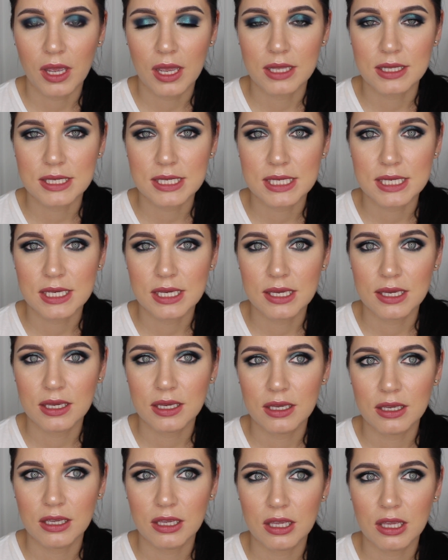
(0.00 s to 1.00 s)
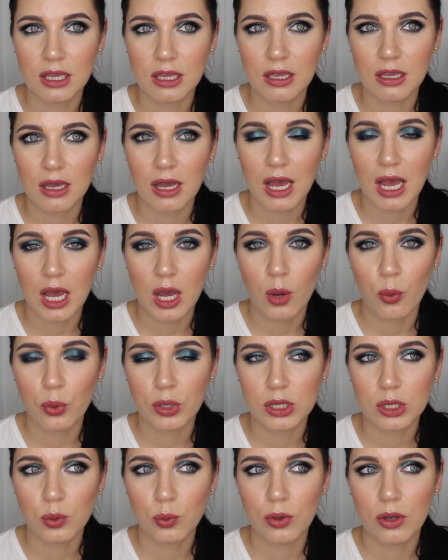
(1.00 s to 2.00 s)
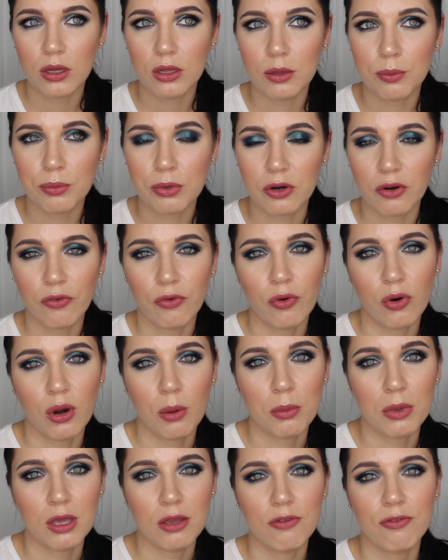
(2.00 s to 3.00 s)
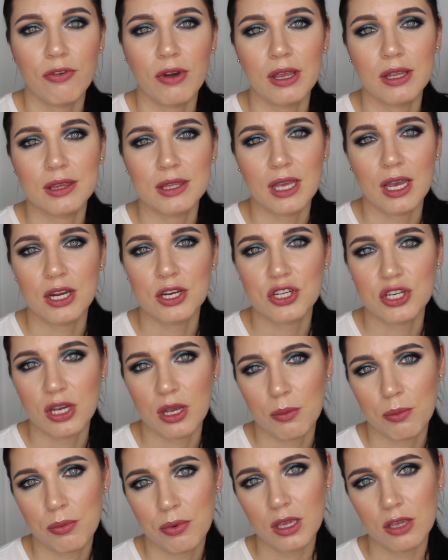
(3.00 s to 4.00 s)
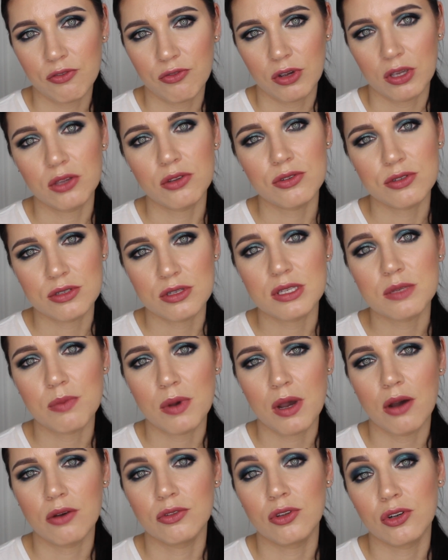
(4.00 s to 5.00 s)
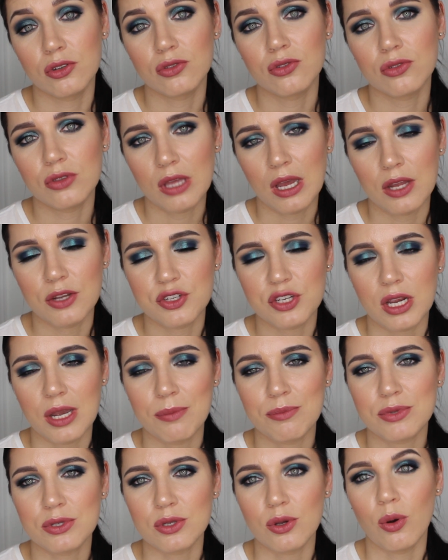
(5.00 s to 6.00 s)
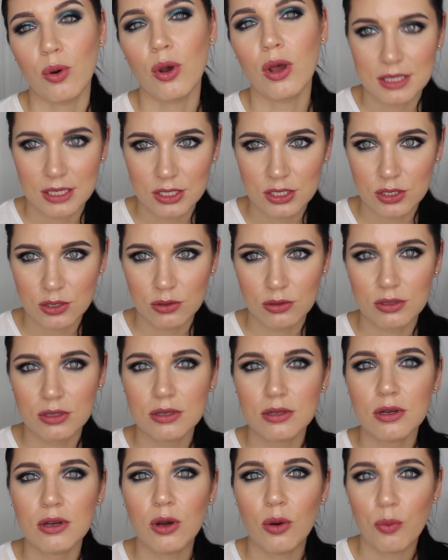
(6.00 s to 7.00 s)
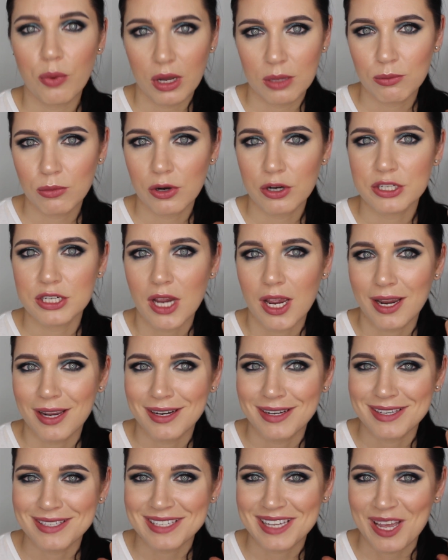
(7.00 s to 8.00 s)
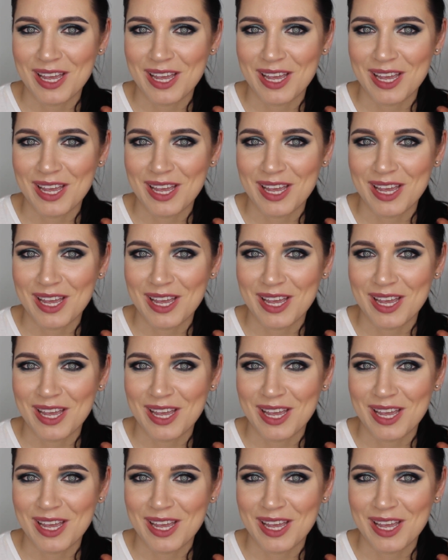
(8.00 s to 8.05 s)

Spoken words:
and see how it will perform if I use this powder to touch up. So stay tuned. One more checking is